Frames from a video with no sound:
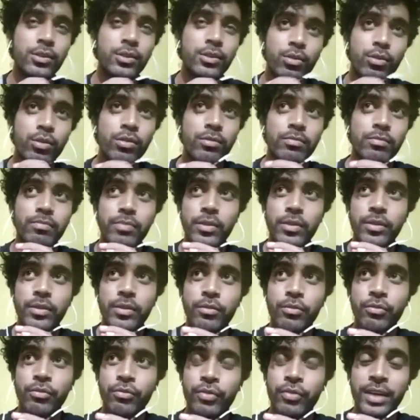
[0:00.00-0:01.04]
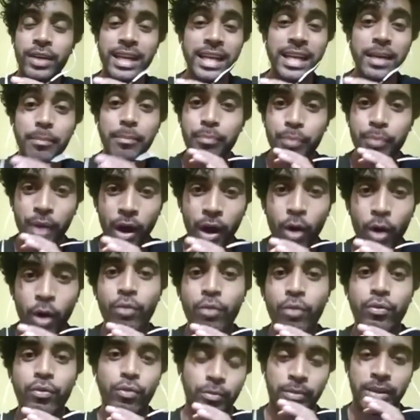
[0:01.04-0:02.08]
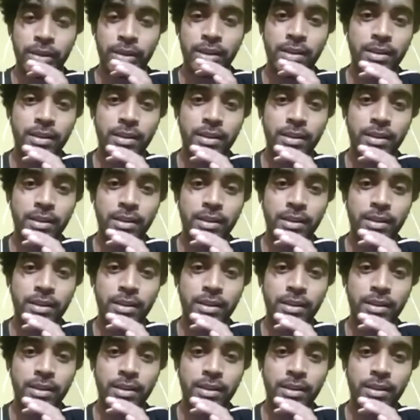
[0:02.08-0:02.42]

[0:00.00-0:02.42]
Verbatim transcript: know, feeling proud for me.